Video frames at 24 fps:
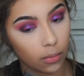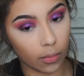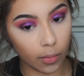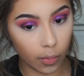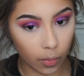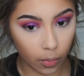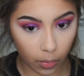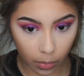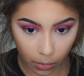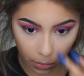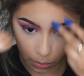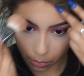
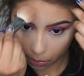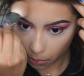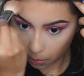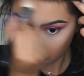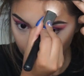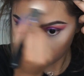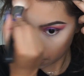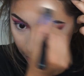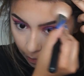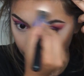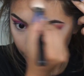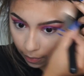Mosaic
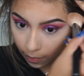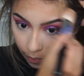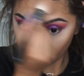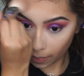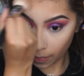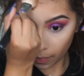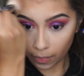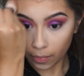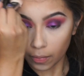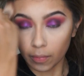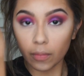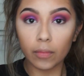
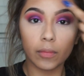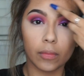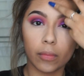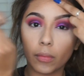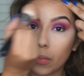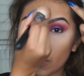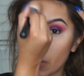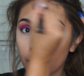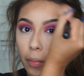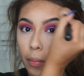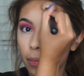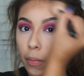Face Powder.
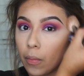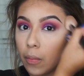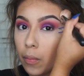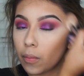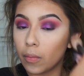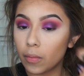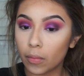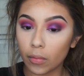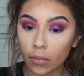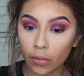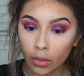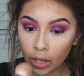
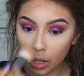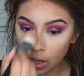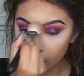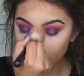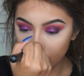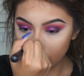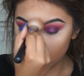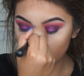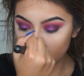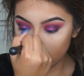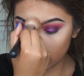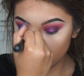That's a long
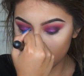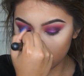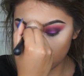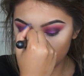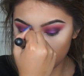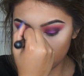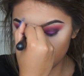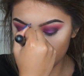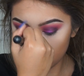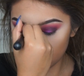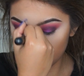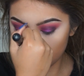name,
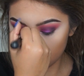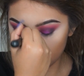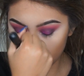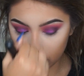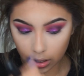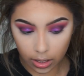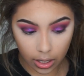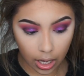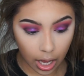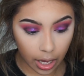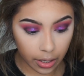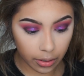but I'm going
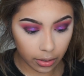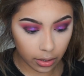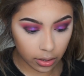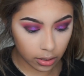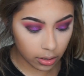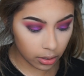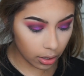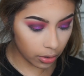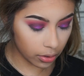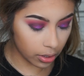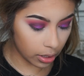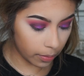to go
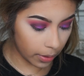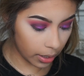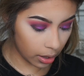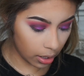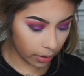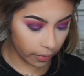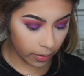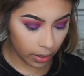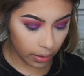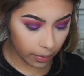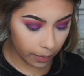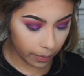ahead and
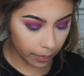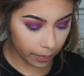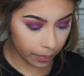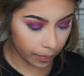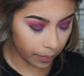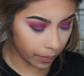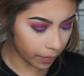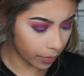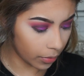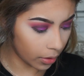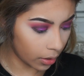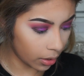bronze up
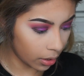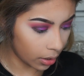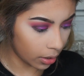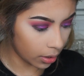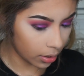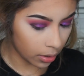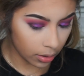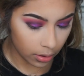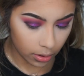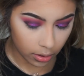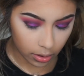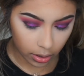where I
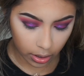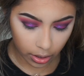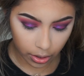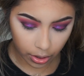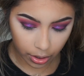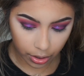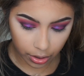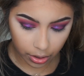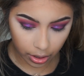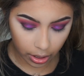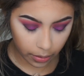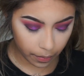usually
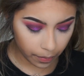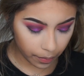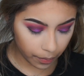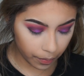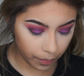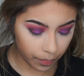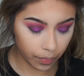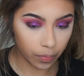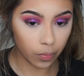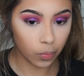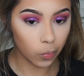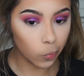would,
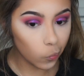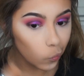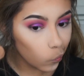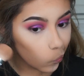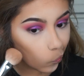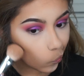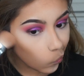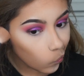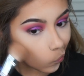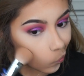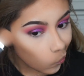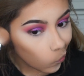and that is
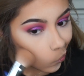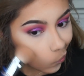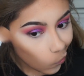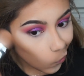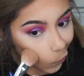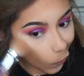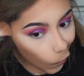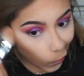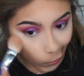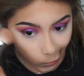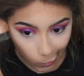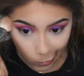in the hollows
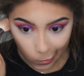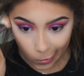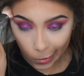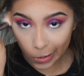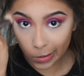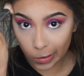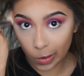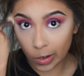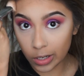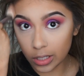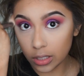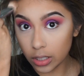of my
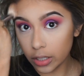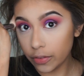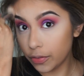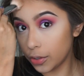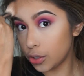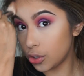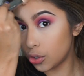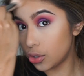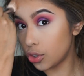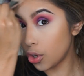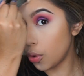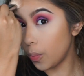cheeks,
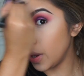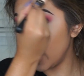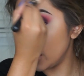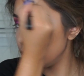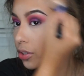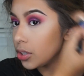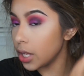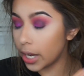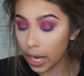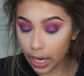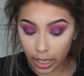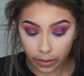all
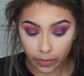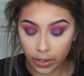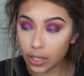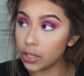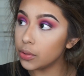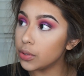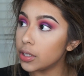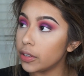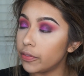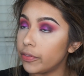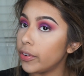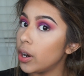around my
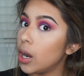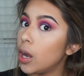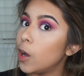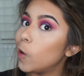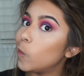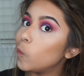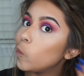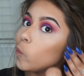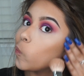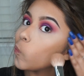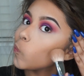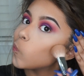forehead,
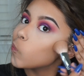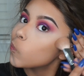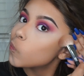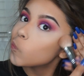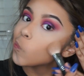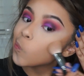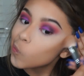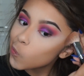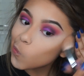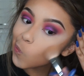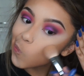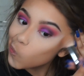all
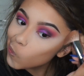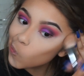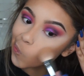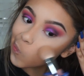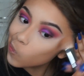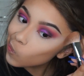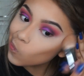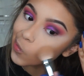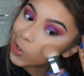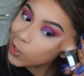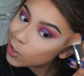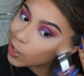around my
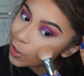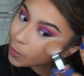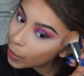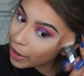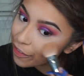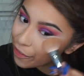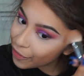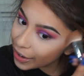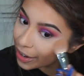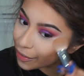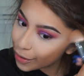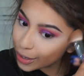jawline,
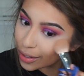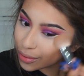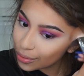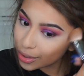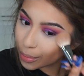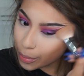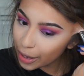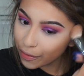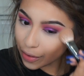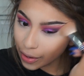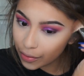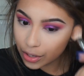and
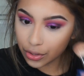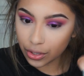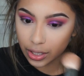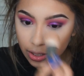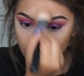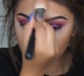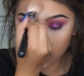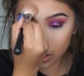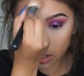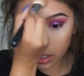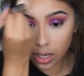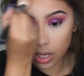
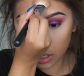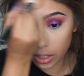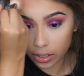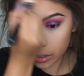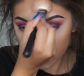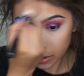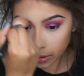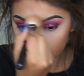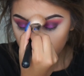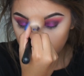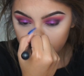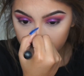partly on
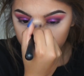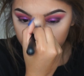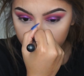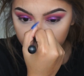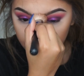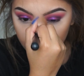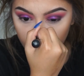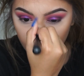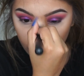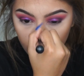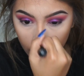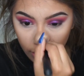my
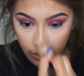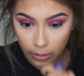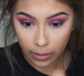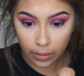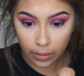nose.